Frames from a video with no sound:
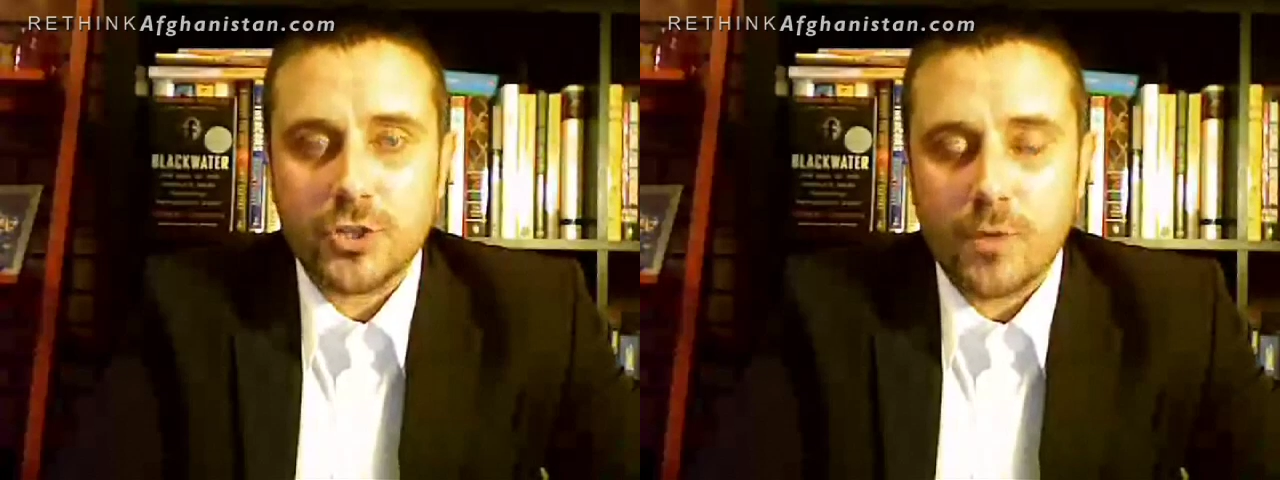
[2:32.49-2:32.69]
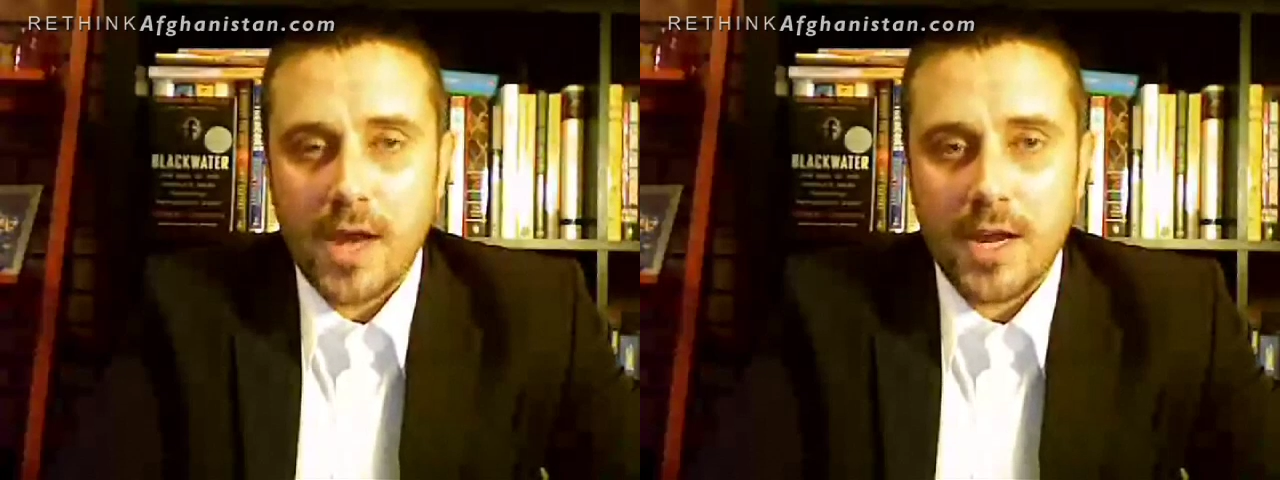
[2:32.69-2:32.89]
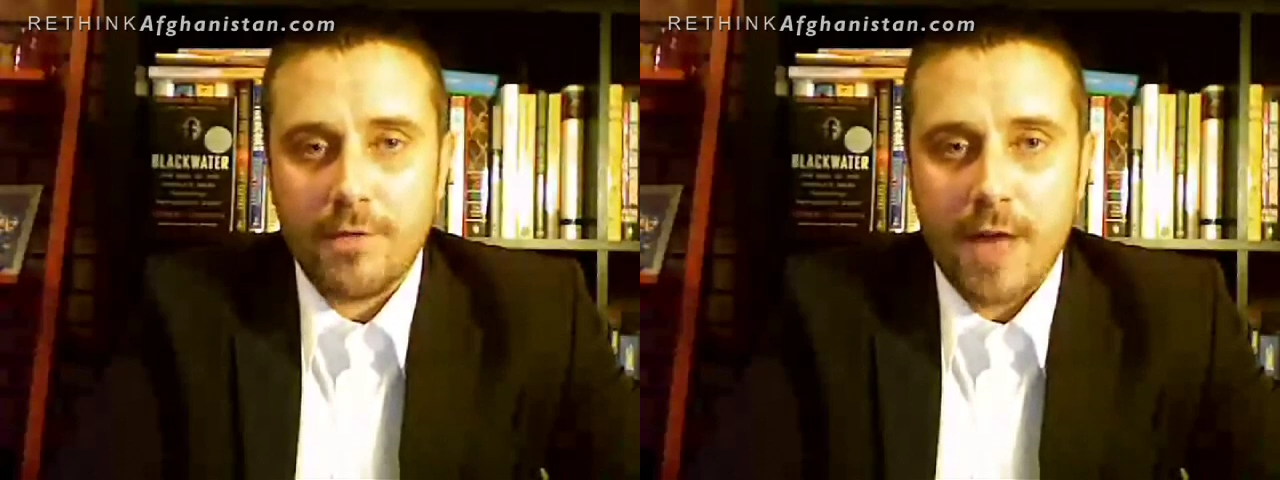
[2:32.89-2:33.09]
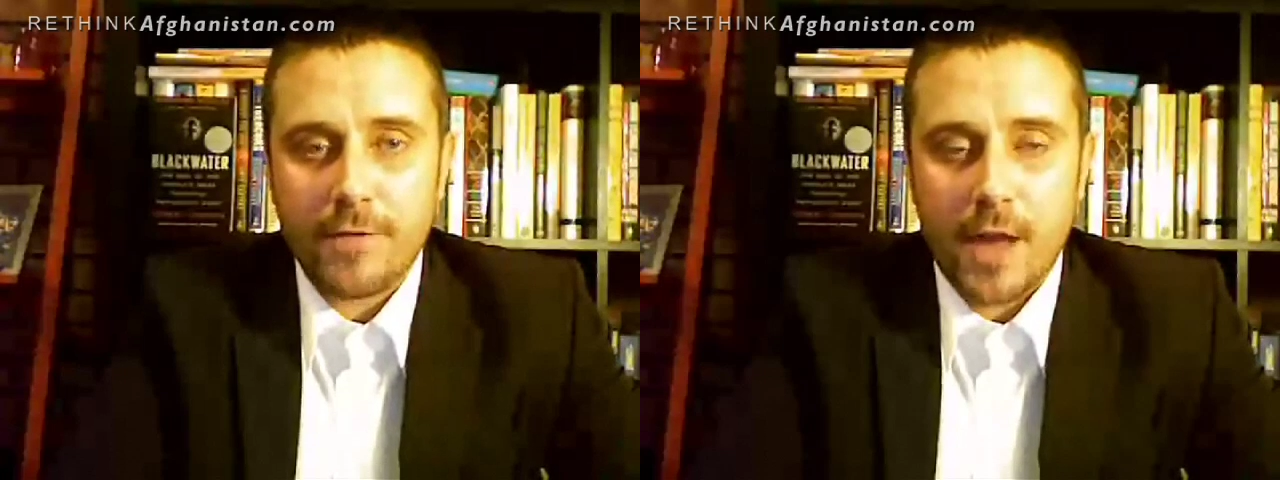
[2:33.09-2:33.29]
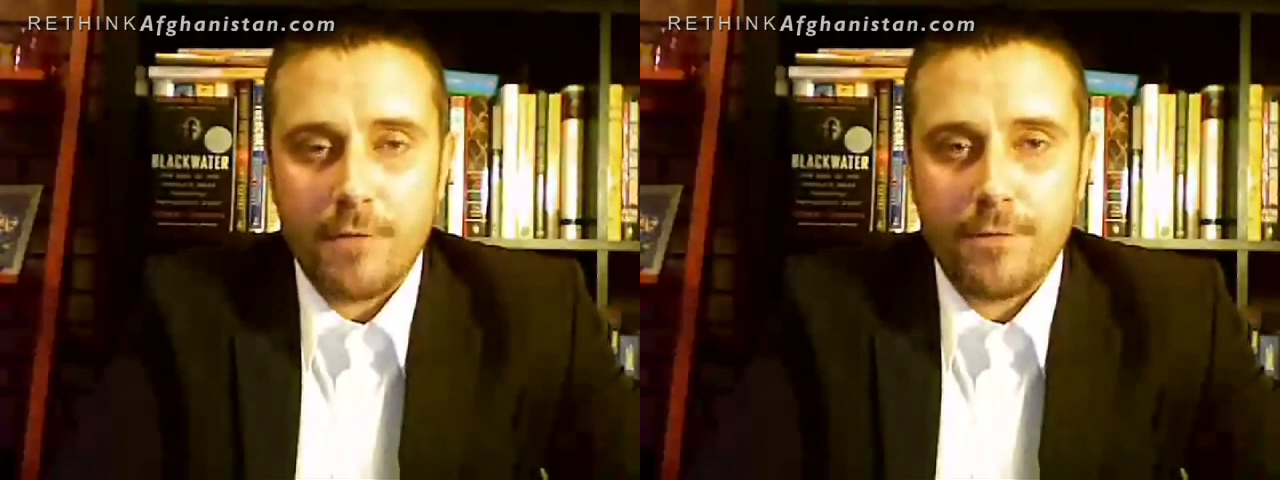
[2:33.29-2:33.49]
training of
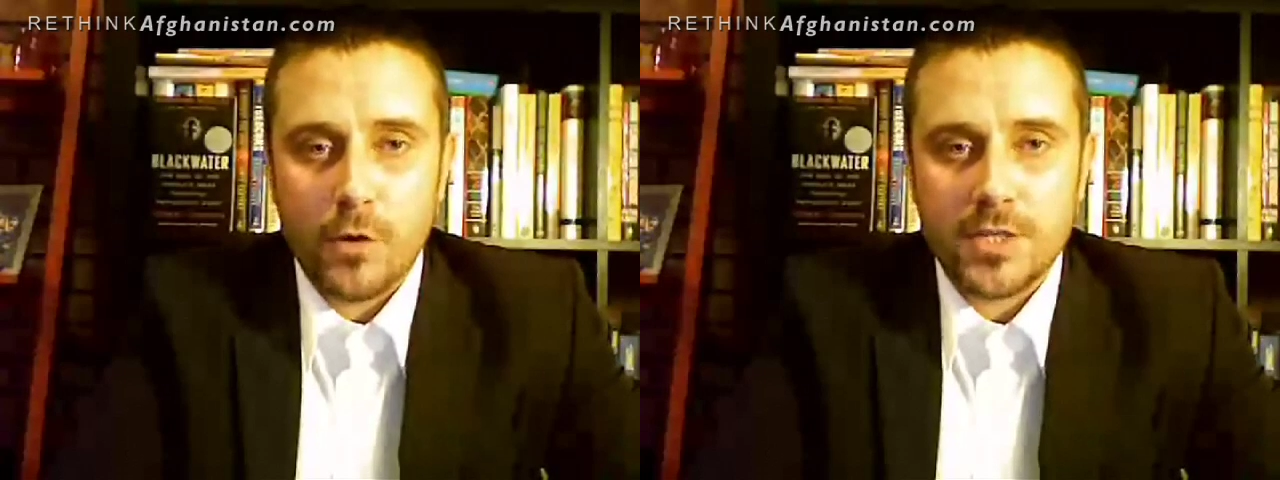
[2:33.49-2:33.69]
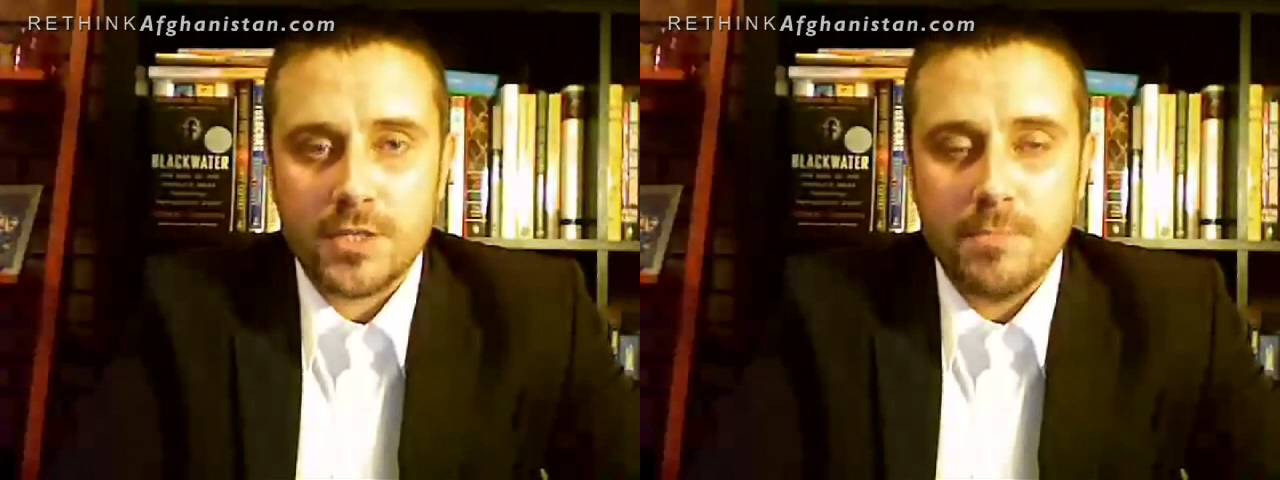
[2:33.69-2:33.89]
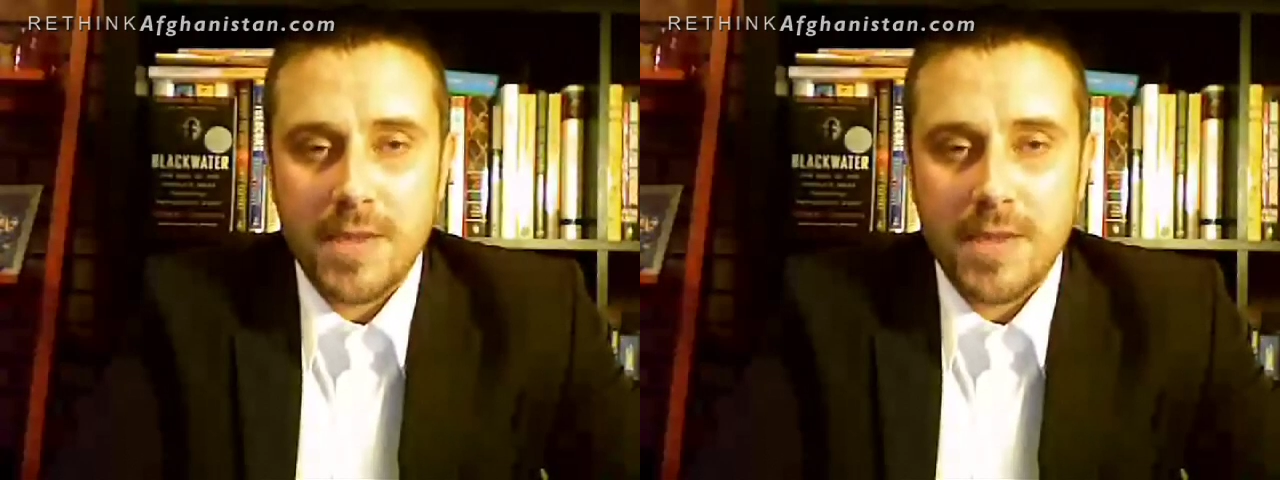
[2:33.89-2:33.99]
Afghan forces,